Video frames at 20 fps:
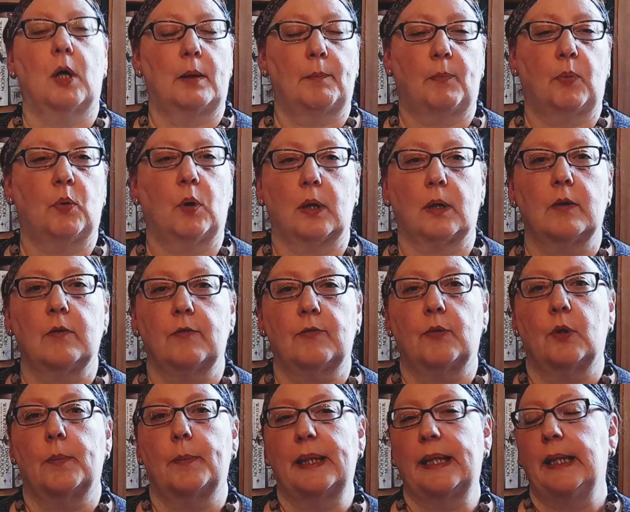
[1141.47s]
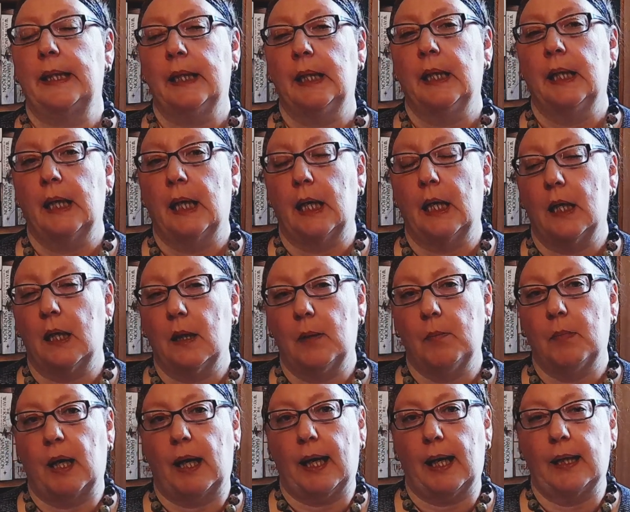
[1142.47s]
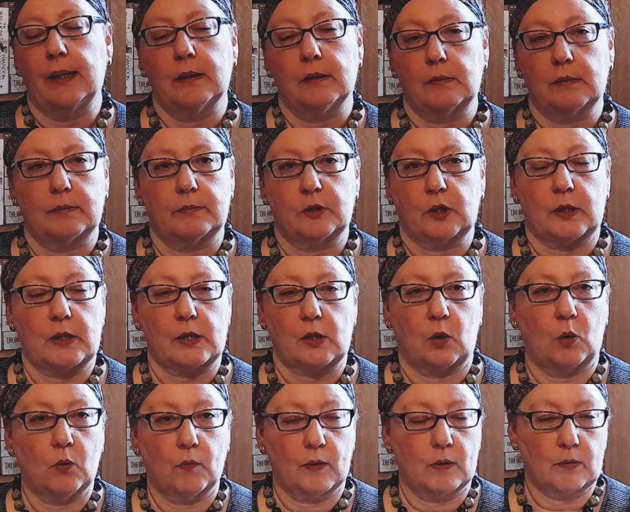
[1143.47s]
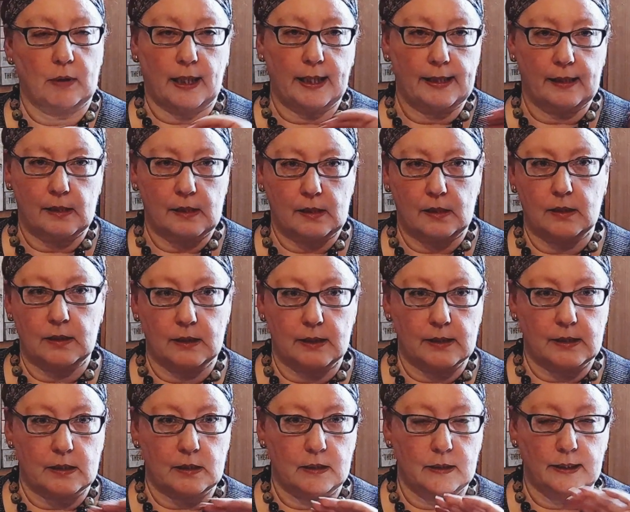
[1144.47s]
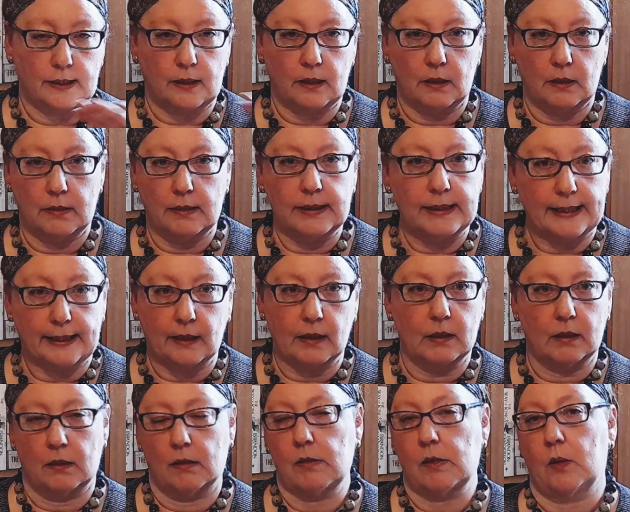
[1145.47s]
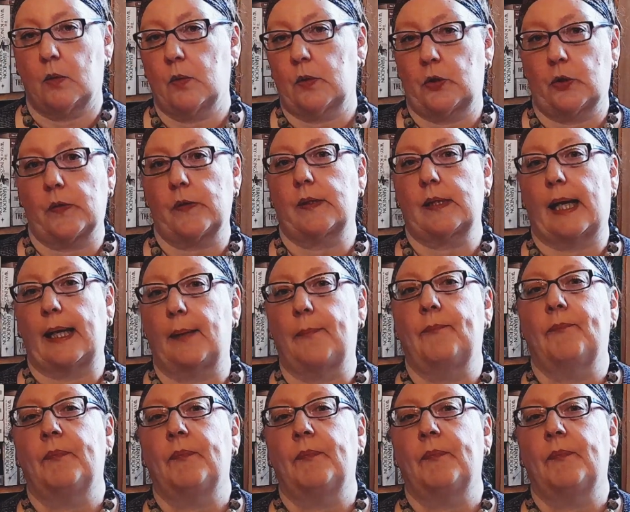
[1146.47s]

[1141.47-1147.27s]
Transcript: important for me, and just overrides this little niggle, so to say.